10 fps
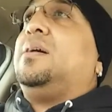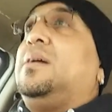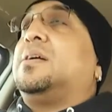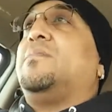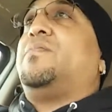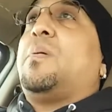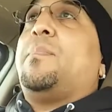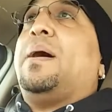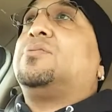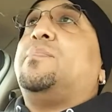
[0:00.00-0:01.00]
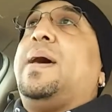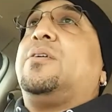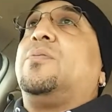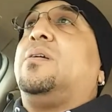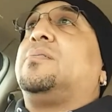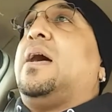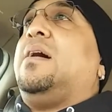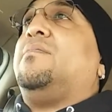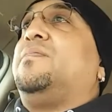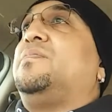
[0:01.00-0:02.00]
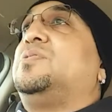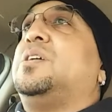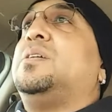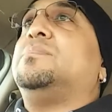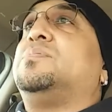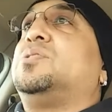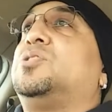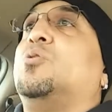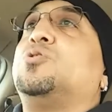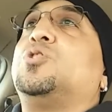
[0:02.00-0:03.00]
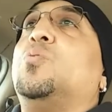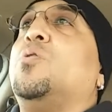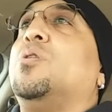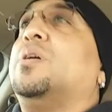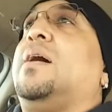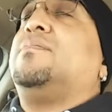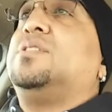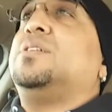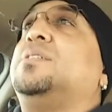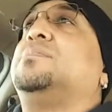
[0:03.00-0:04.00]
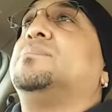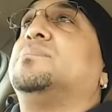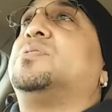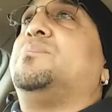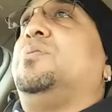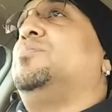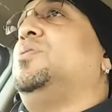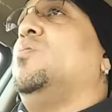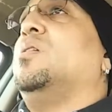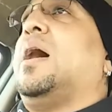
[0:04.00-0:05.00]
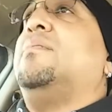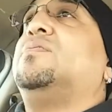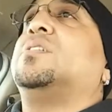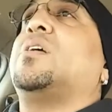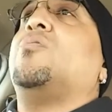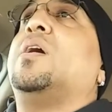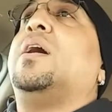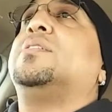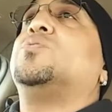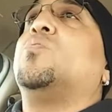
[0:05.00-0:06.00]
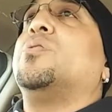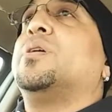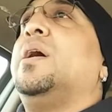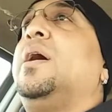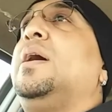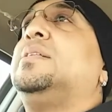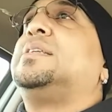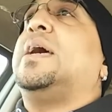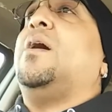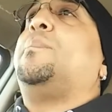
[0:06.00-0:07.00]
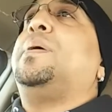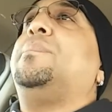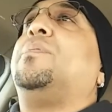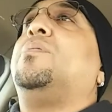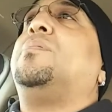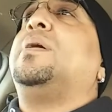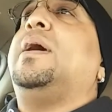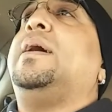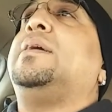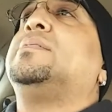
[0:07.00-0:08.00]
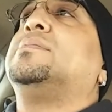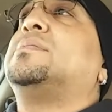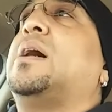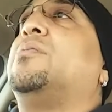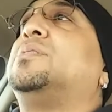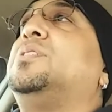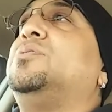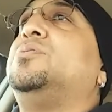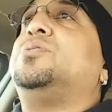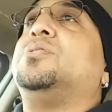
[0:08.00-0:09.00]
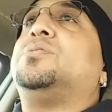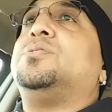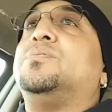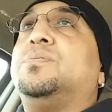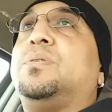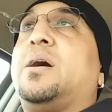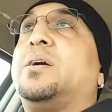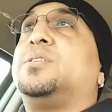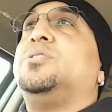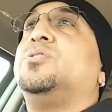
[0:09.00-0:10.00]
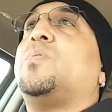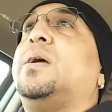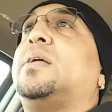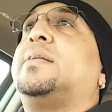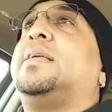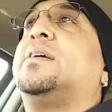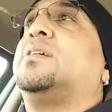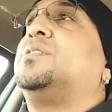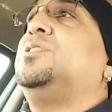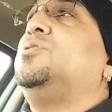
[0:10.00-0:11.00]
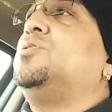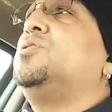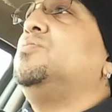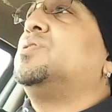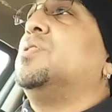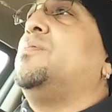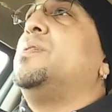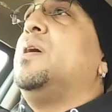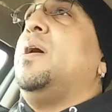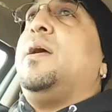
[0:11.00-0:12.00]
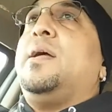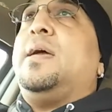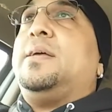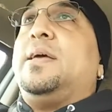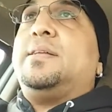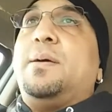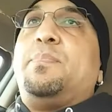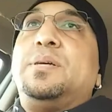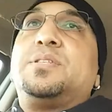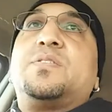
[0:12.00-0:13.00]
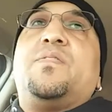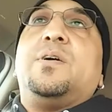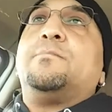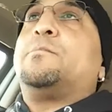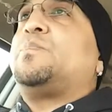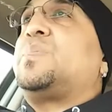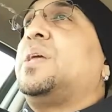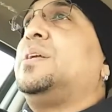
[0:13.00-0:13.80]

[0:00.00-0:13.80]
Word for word: I come from a bouncer background. I've done social work. I've done community work. I've done all kinds of work to help people, and I'll continue to write like that and continue to do so. And plus, it's fun.